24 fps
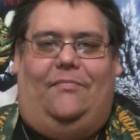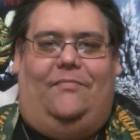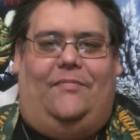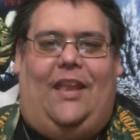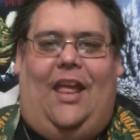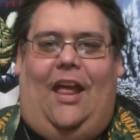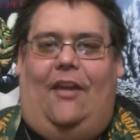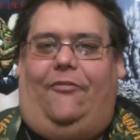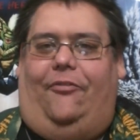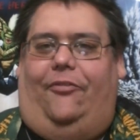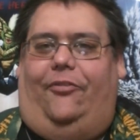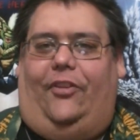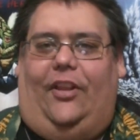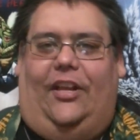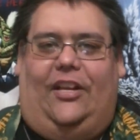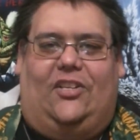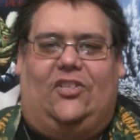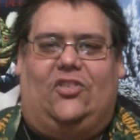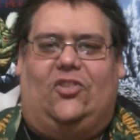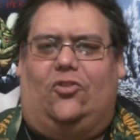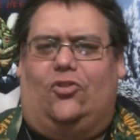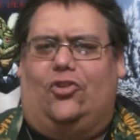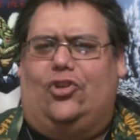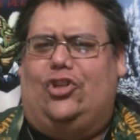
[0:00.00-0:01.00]

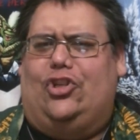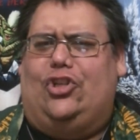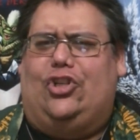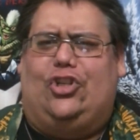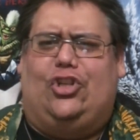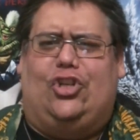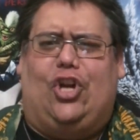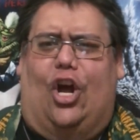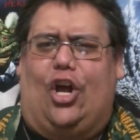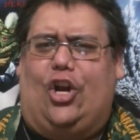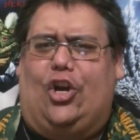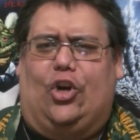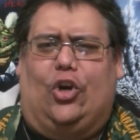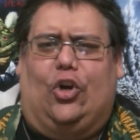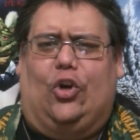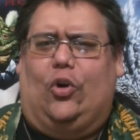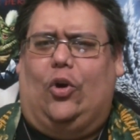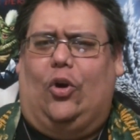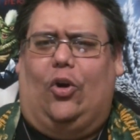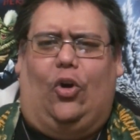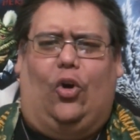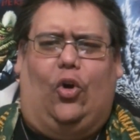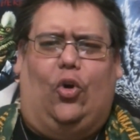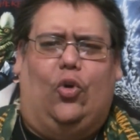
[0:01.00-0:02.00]
Netflix, or Shudder,
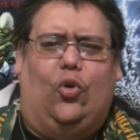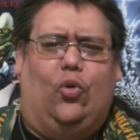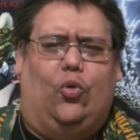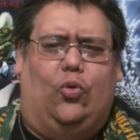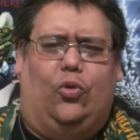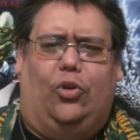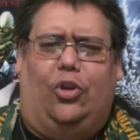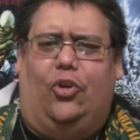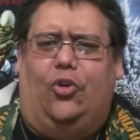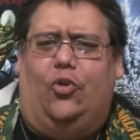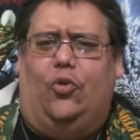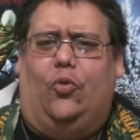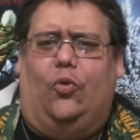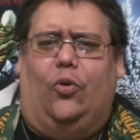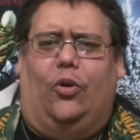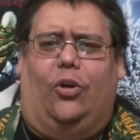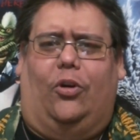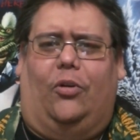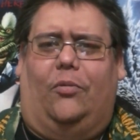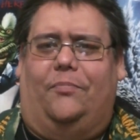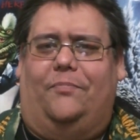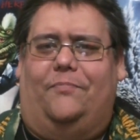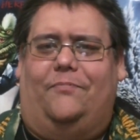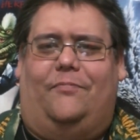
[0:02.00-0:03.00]
or Hulu,
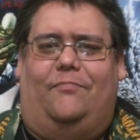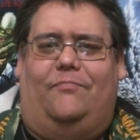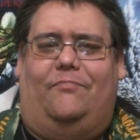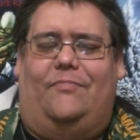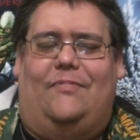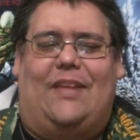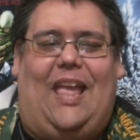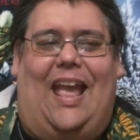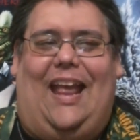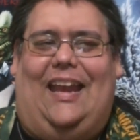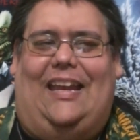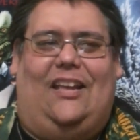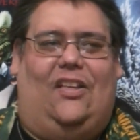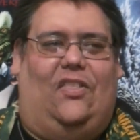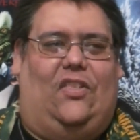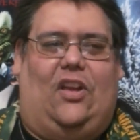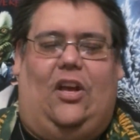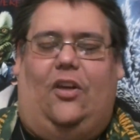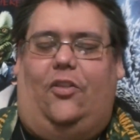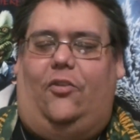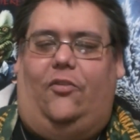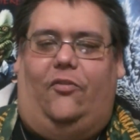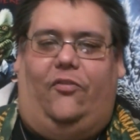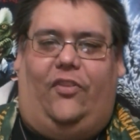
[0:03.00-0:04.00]
or any of
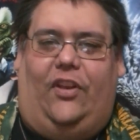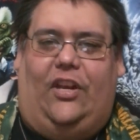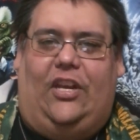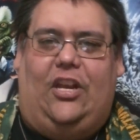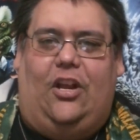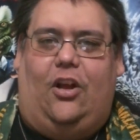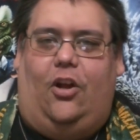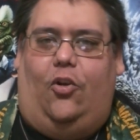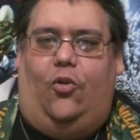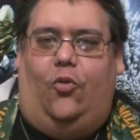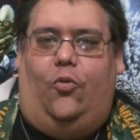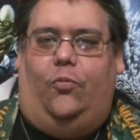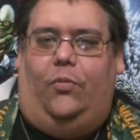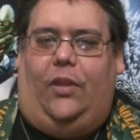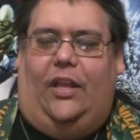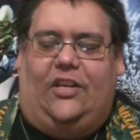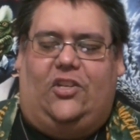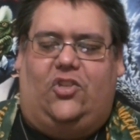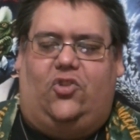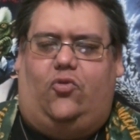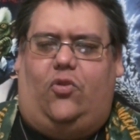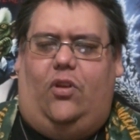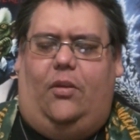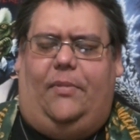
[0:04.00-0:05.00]
the other video,
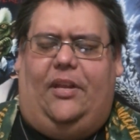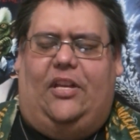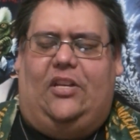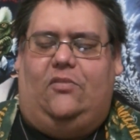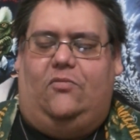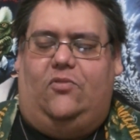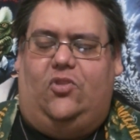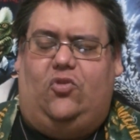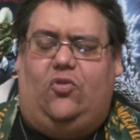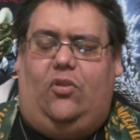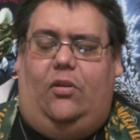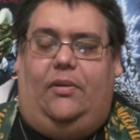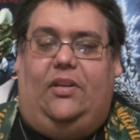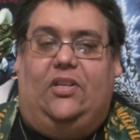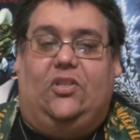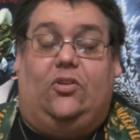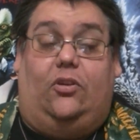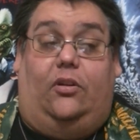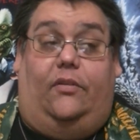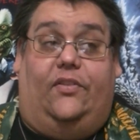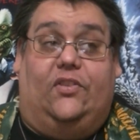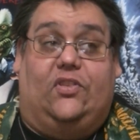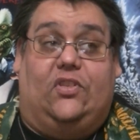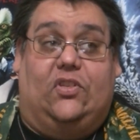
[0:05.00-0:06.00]
streaming
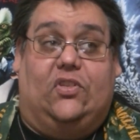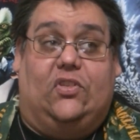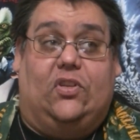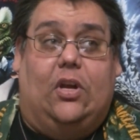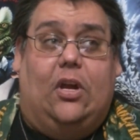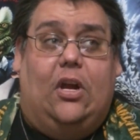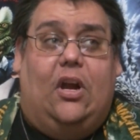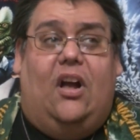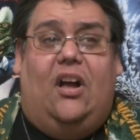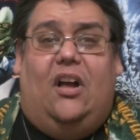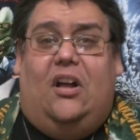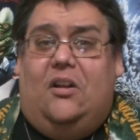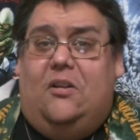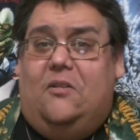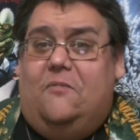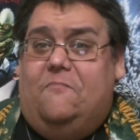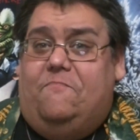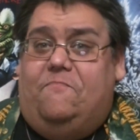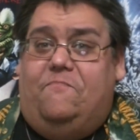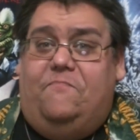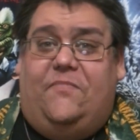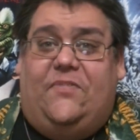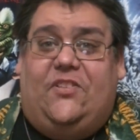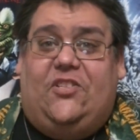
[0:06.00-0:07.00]
services,
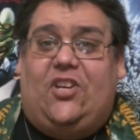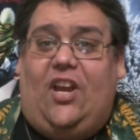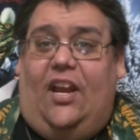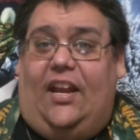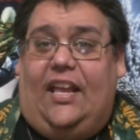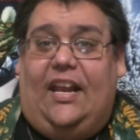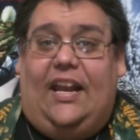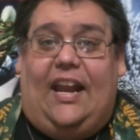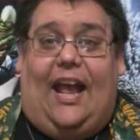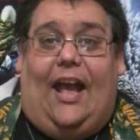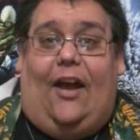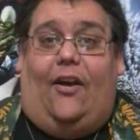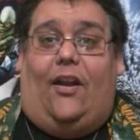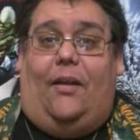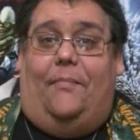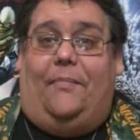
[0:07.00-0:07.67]
check it out.